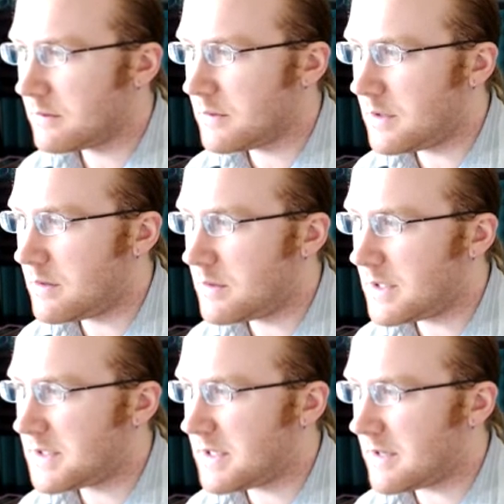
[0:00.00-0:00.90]
No, we're not
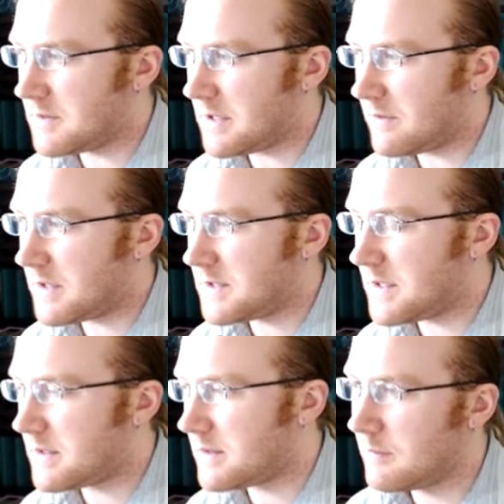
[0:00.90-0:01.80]
to the counting phase
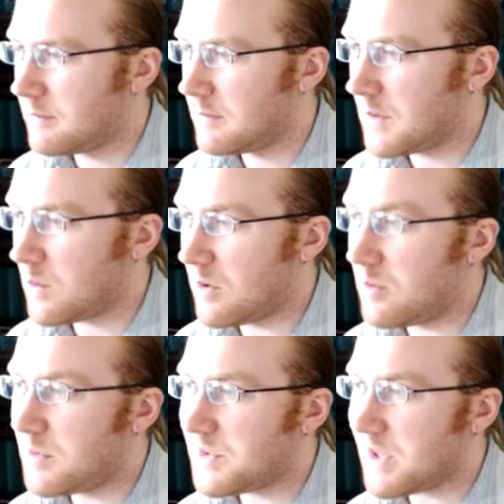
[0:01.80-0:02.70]
yet. We're
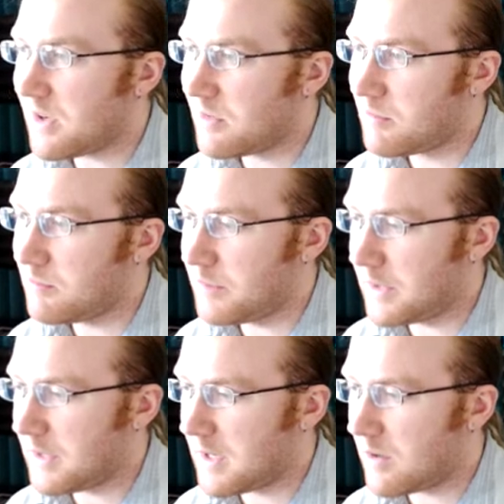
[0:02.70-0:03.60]
almost there,
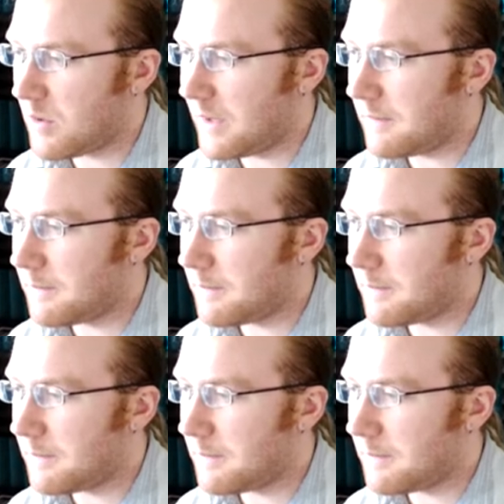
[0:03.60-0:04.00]
but not quite.